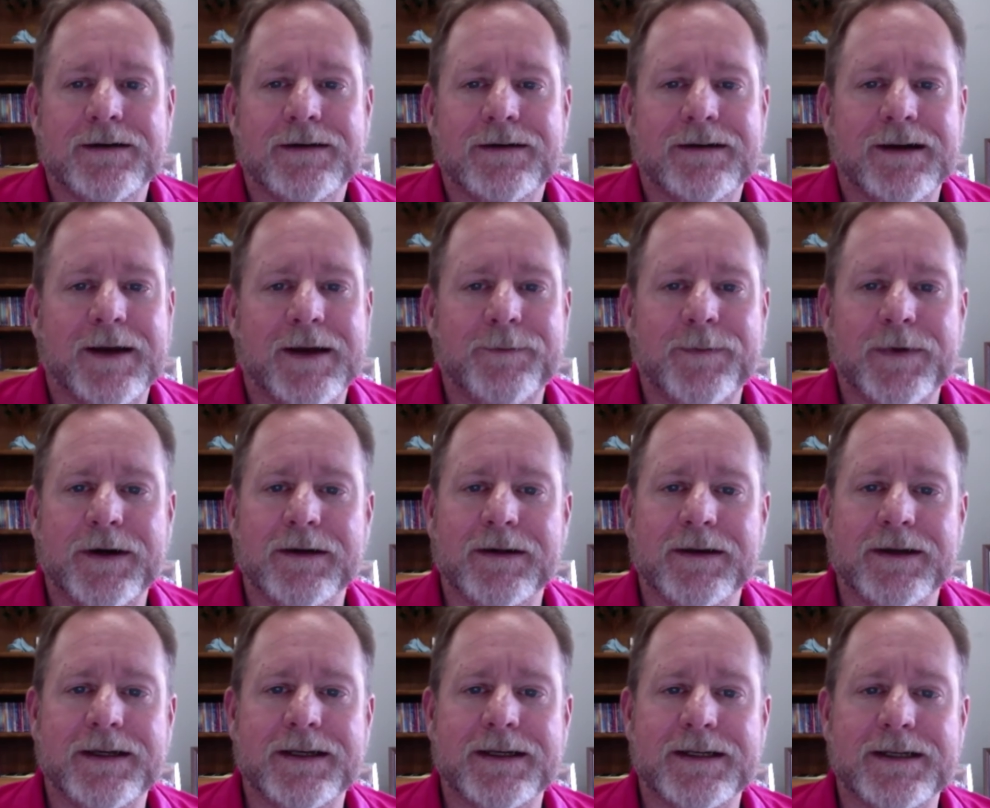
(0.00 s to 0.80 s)
not
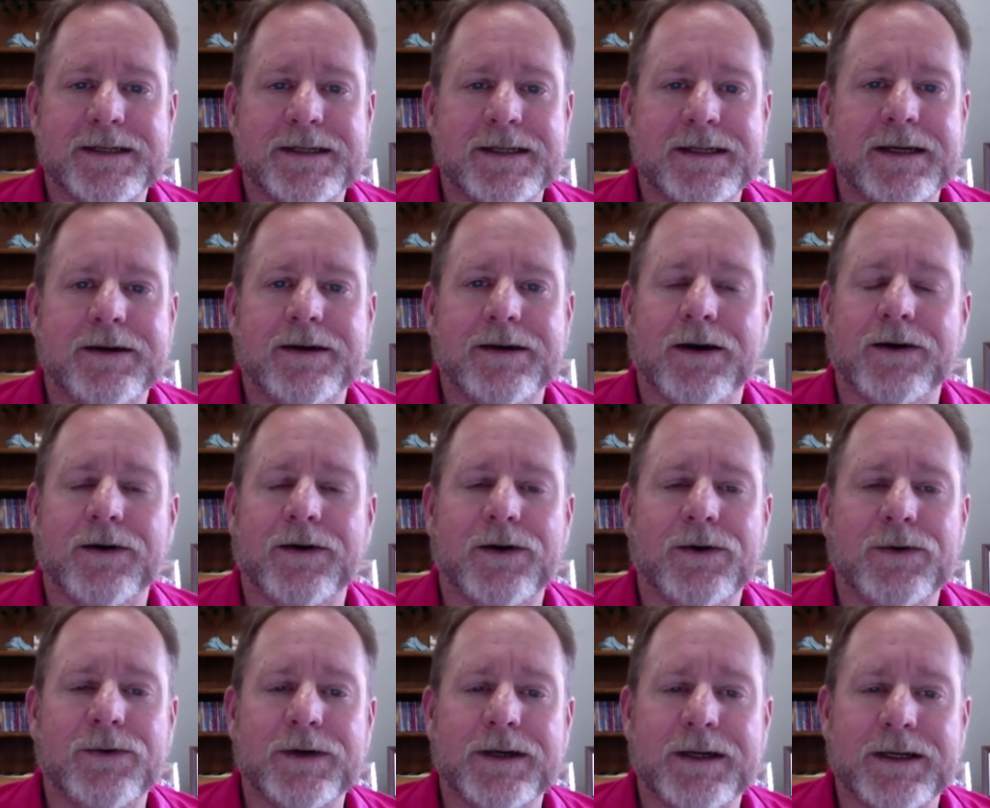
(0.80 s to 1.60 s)
merely to seek our
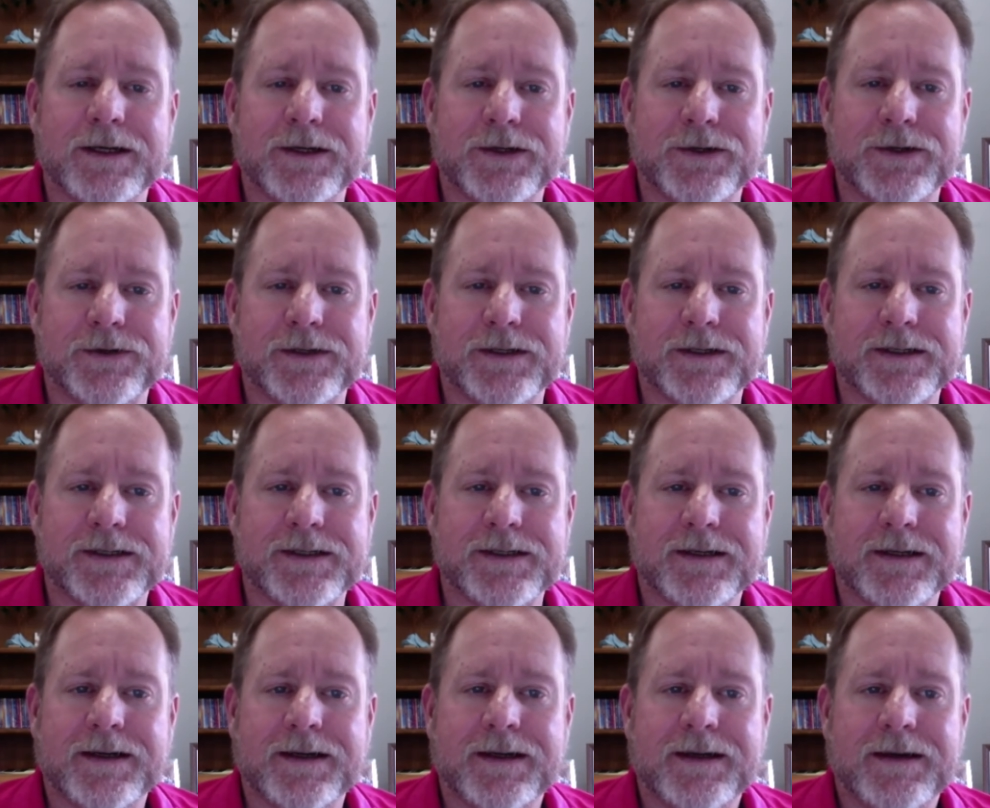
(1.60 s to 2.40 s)
own interest,
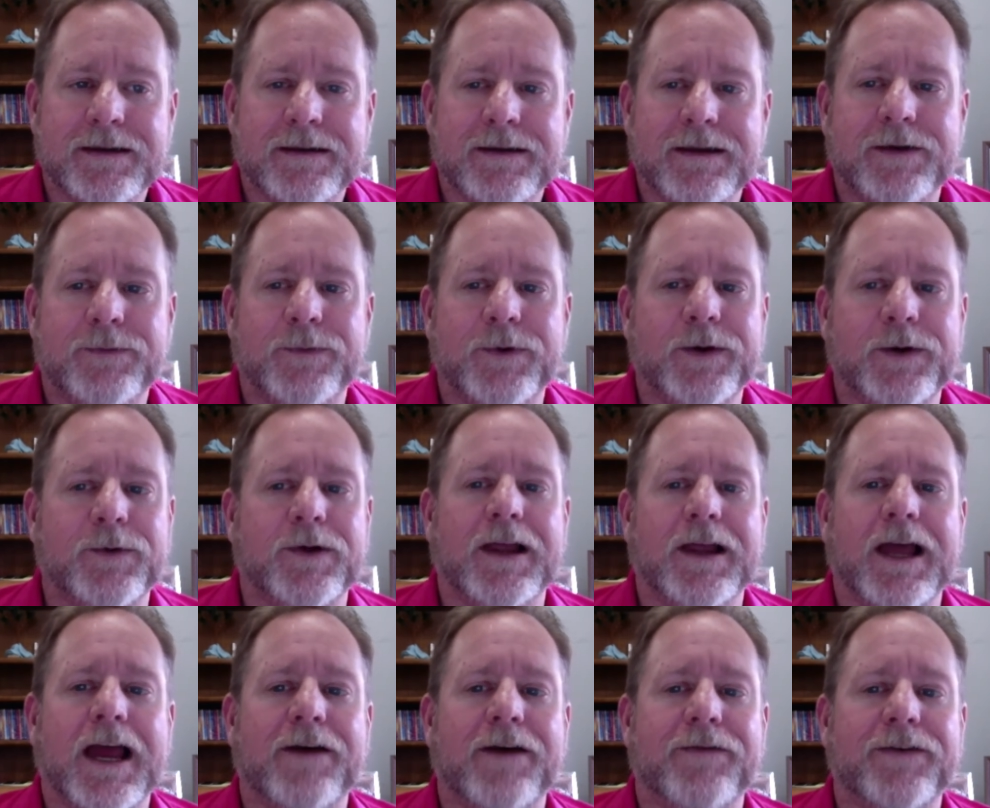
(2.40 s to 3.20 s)
then we will
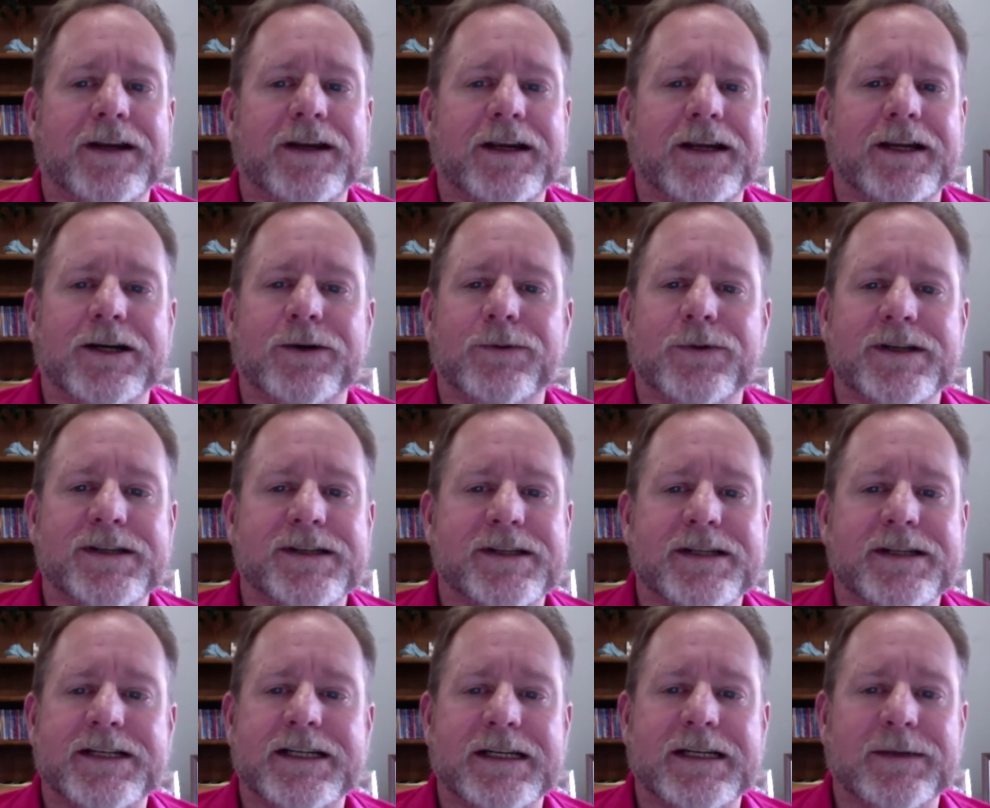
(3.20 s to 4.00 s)
have an
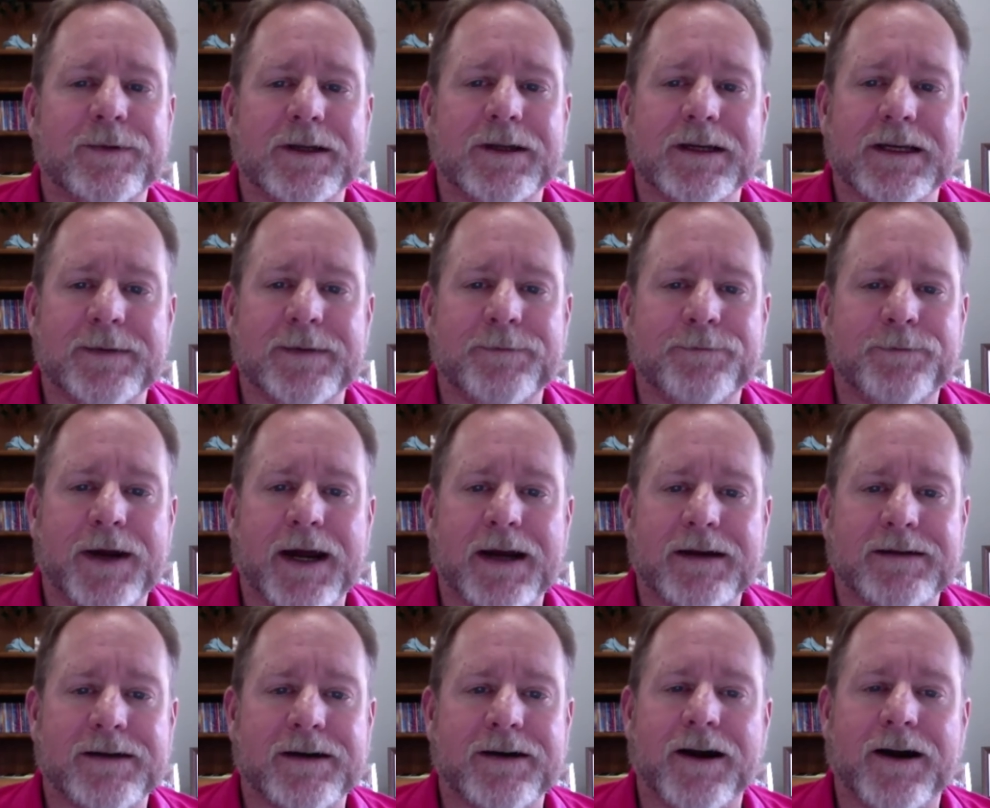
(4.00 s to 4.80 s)
irresistible
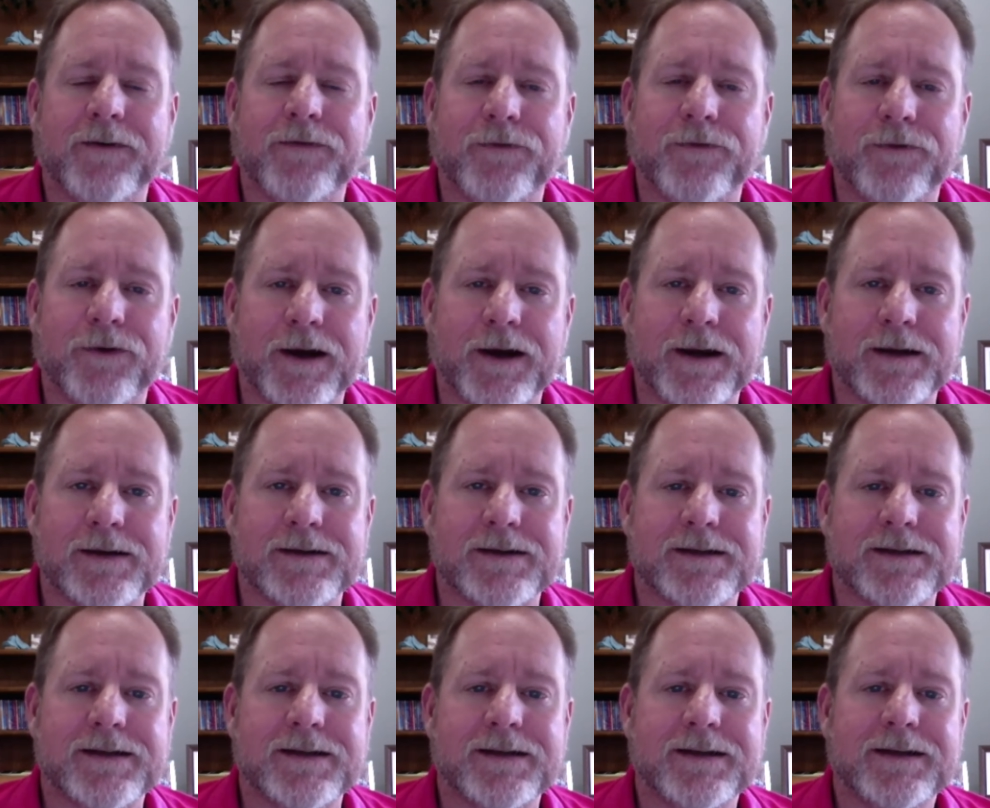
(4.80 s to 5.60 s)
impact on our
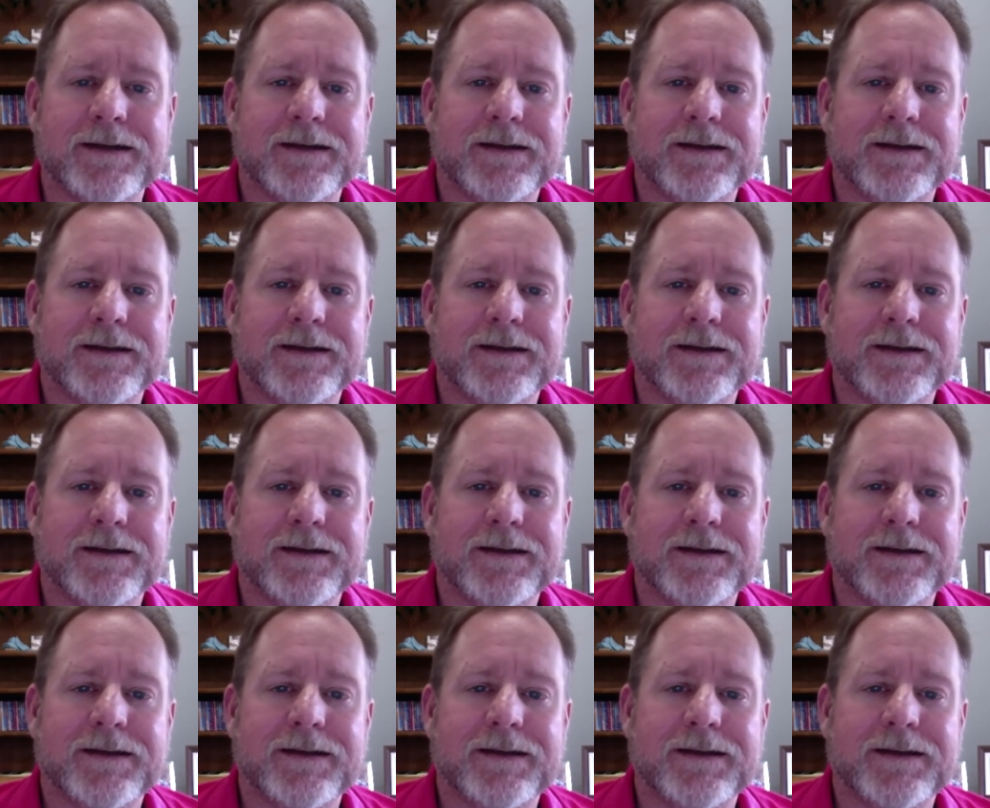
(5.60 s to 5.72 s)
friends,